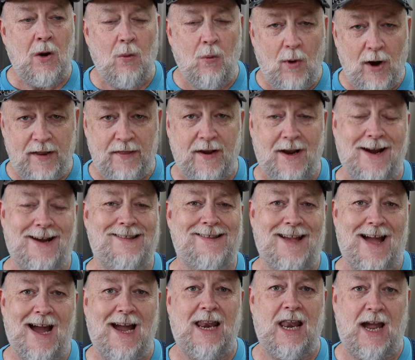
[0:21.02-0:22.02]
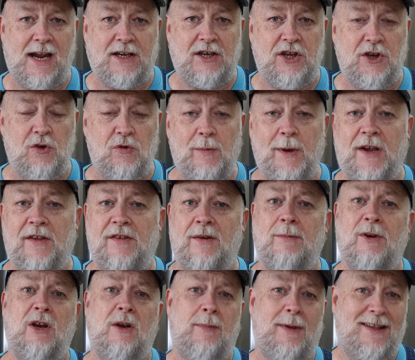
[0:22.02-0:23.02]
one of the cuts I like to use because
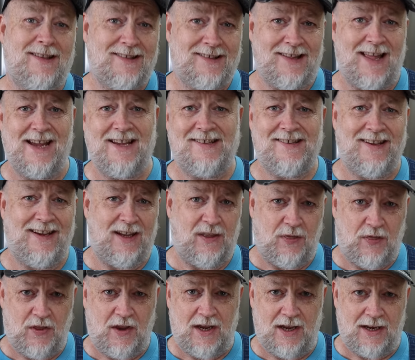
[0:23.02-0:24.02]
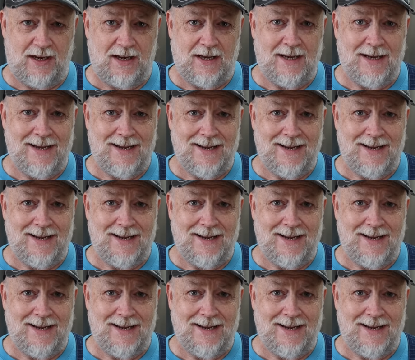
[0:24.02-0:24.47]
I'm going to be slicing it thin